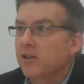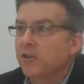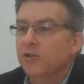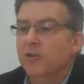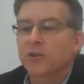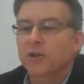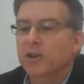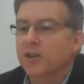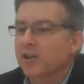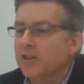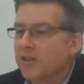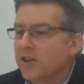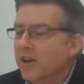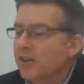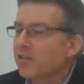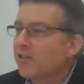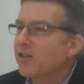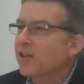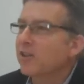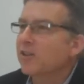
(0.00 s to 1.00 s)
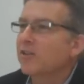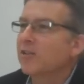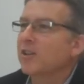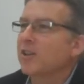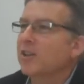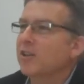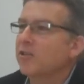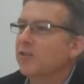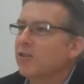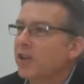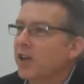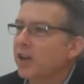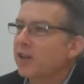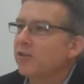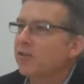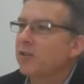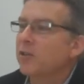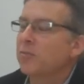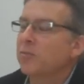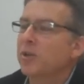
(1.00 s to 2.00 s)
So they can test things, they can
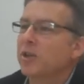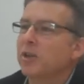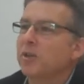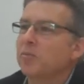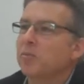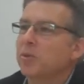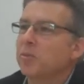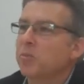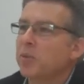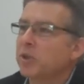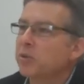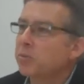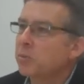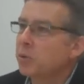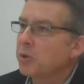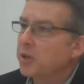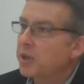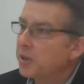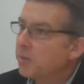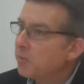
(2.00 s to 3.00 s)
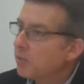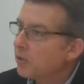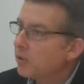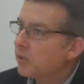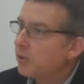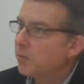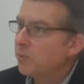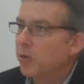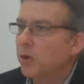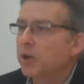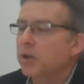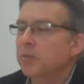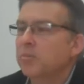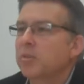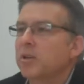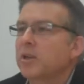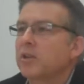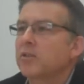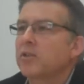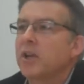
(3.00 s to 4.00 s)
change them, they can be much more nimble in the
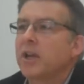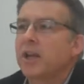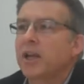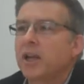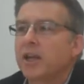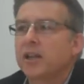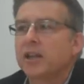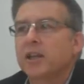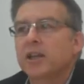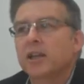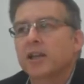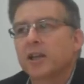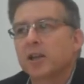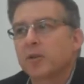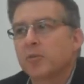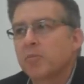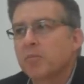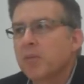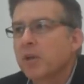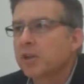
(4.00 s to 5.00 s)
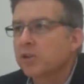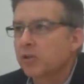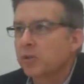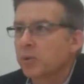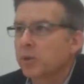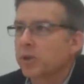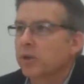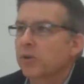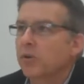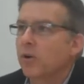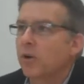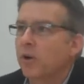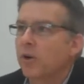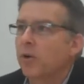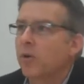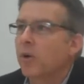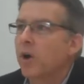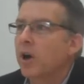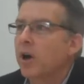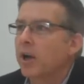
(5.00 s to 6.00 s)
marketplace, and they can get a much quicker
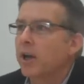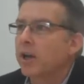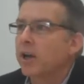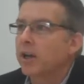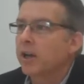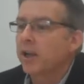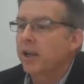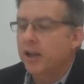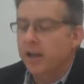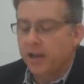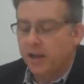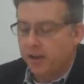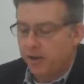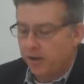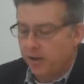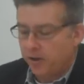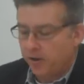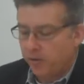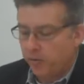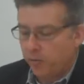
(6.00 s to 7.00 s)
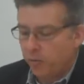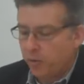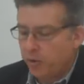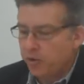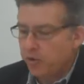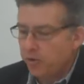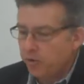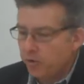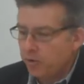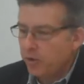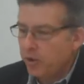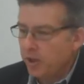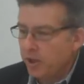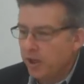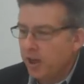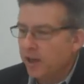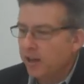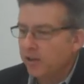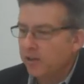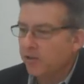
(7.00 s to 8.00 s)
ROI. And when you do the
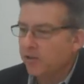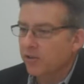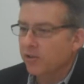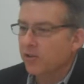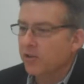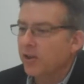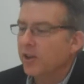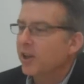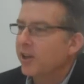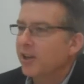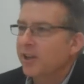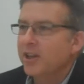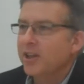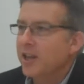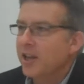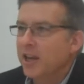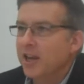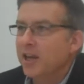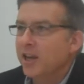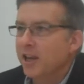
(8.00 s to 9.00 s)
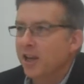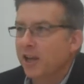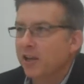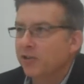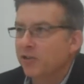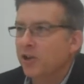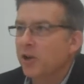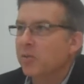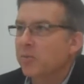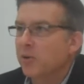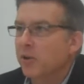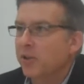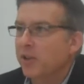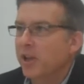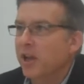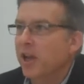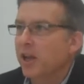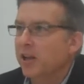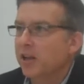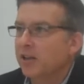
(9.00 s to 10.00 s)
analysis, you can't catch up on
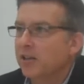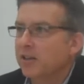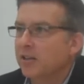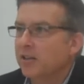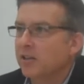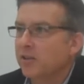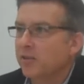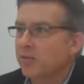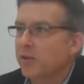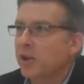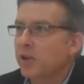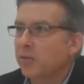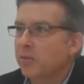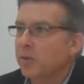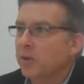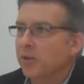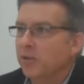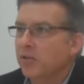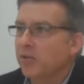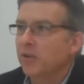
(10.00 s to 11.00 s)
that investment.